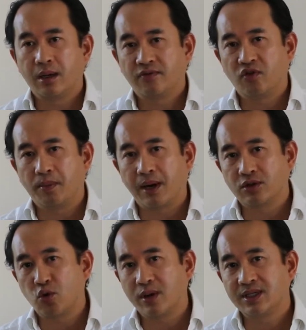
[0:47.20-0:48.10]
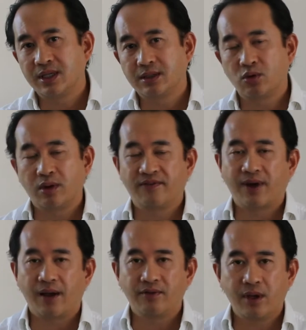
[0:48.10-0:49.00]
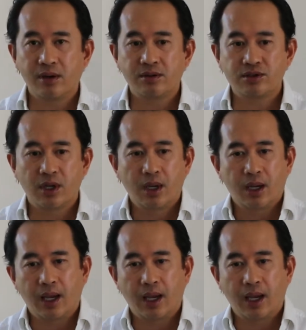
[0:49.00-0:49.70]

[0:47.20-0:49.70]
for about 20 to 25 years,